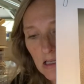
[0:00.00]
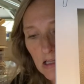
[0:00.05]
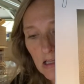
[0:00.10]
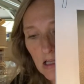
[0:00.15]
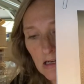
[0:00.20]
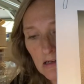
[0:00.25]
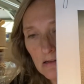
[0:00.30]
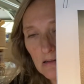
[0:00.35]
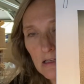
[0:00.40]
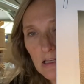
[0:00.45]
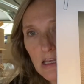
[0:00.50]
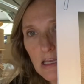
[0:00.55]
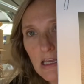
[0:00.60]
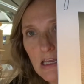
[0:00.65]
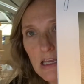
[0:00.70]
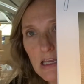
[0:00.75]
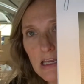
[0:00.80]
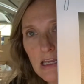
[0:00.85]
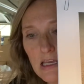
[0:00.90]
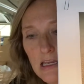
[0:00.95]
little
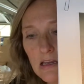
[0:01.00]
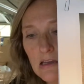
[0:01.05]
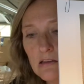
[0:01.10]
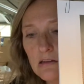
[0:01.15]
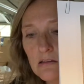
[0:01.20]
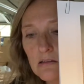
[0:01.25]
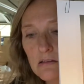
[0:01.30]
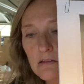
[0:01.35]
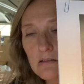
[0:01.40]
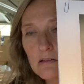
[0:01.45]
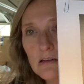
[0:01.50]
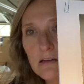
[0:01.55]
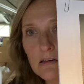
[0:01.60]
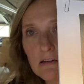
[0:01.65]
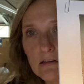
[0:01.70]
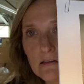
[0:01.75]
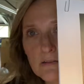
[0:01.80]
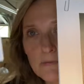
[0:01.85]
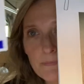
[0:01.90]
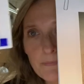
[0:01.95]
key
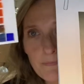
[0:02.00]
here.